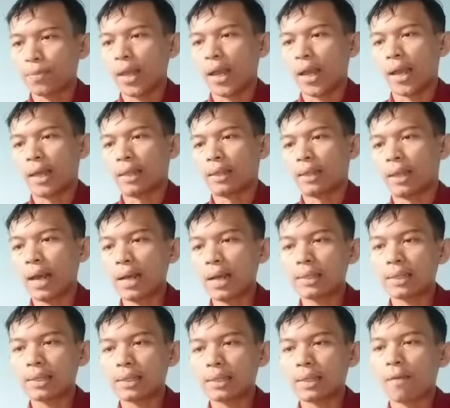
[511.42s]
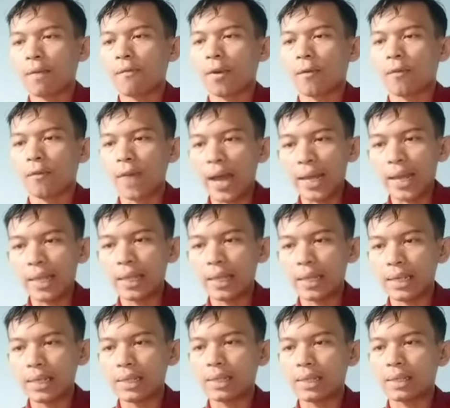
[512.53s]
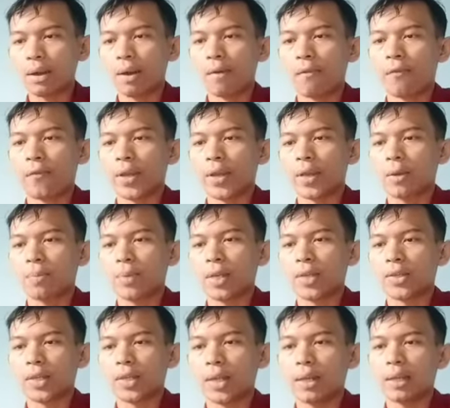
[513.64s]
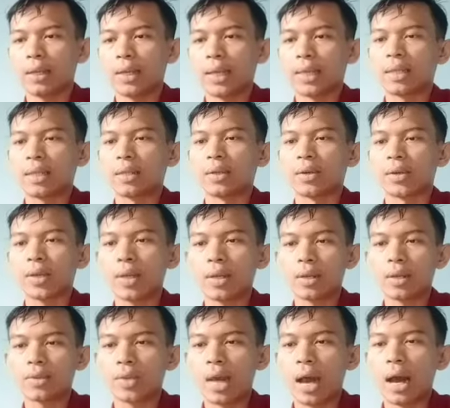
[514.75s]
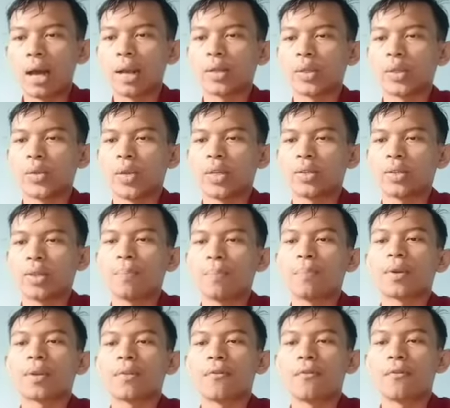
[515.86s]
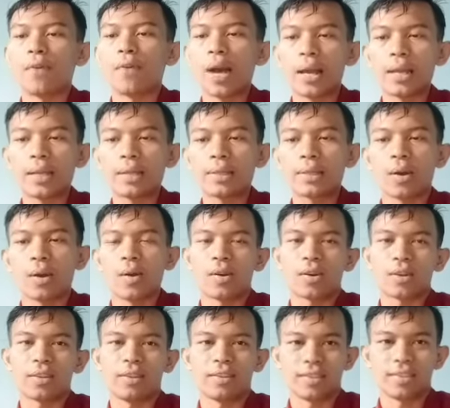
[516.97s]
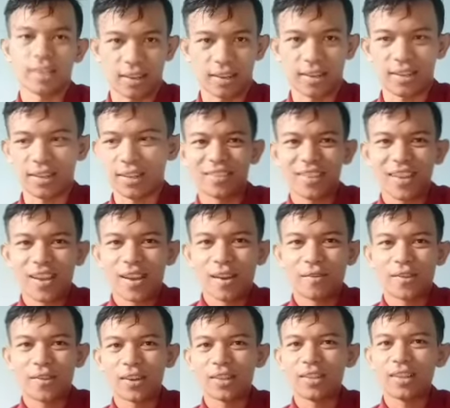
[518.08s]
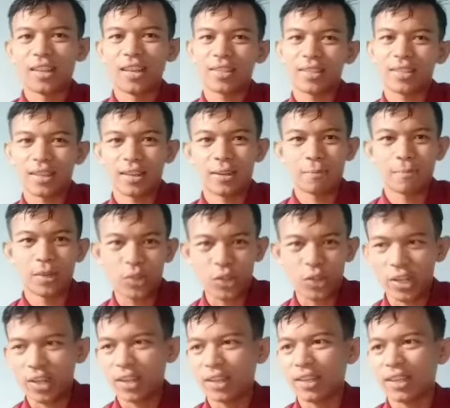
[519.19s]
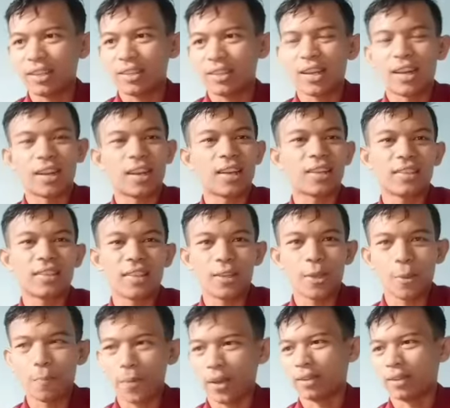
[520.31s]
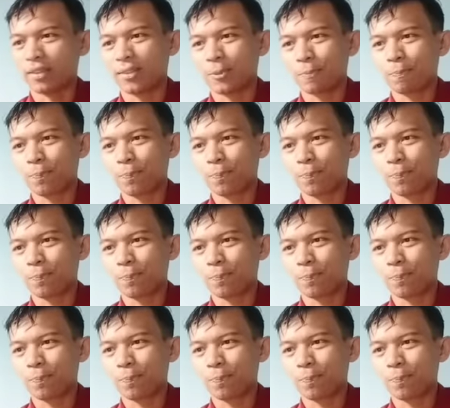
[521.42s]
And the last, provide the list of recommendations that the readers are to accept, revise, or reject. For the last material is writing emails.